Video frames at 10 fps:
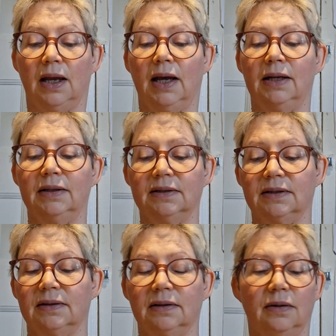and
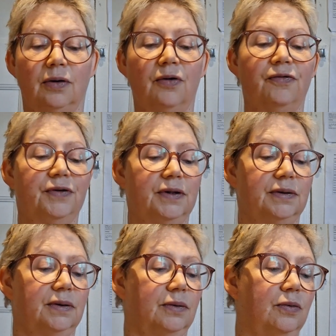
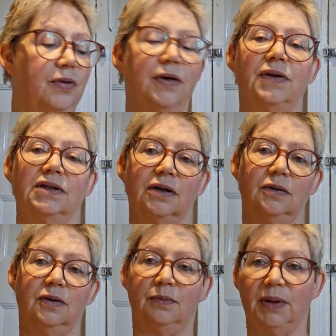often, although they
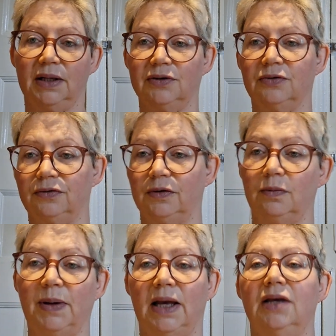do the pictorial
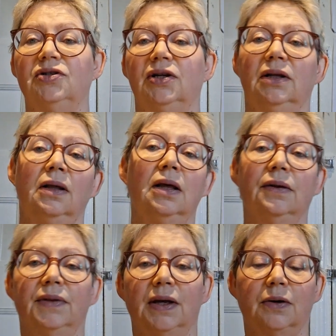packaging,
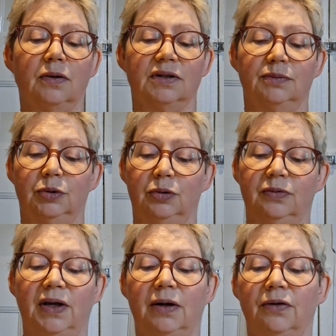that costs more.
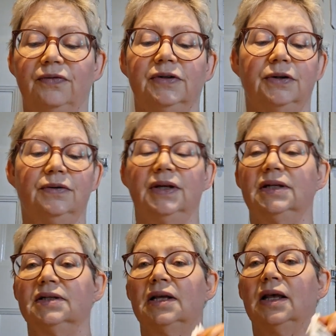They often do
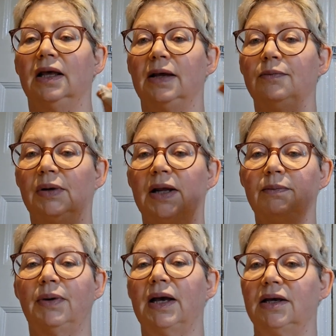things in plain
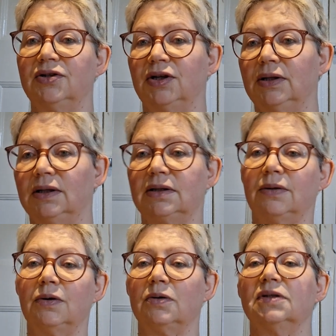packaging that
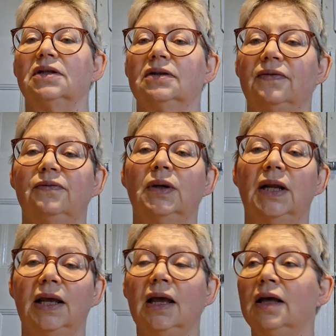don't cost enough
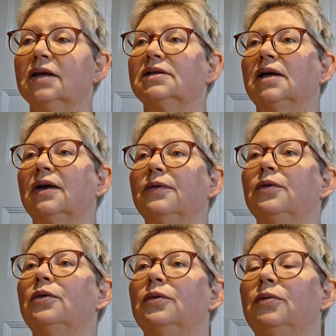money. So
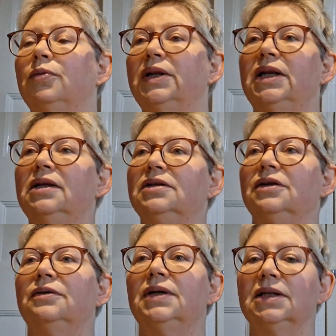all we need to
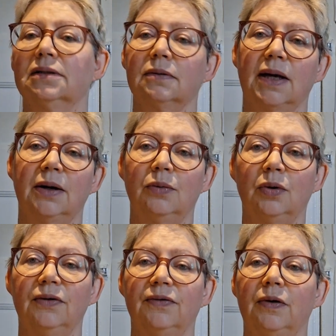do is look at
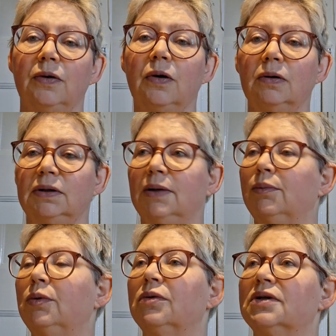one of our gardening
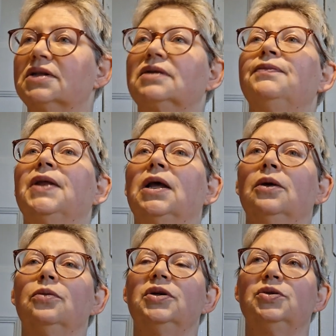books,
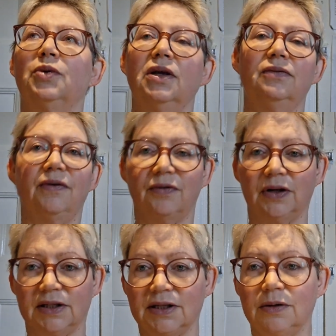which we
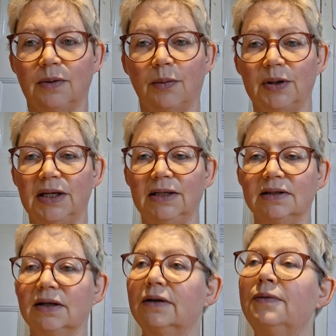refer to when we need
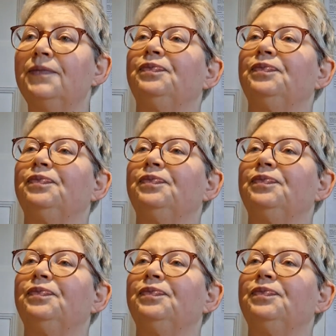to.